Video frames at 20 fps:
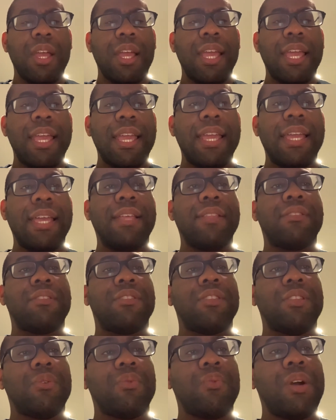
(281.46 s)
and
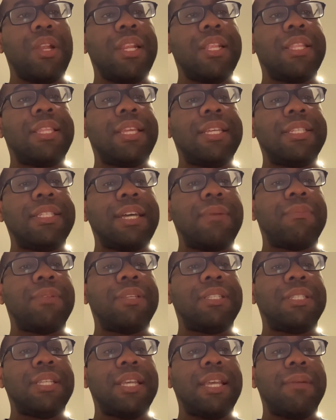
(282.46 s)
the one of the things I'm going
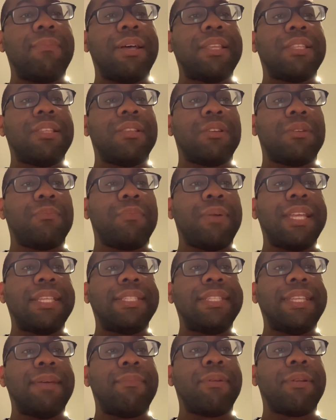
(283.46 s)
to say about the
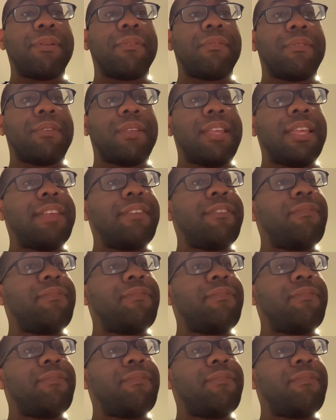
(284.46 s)
pandemic, it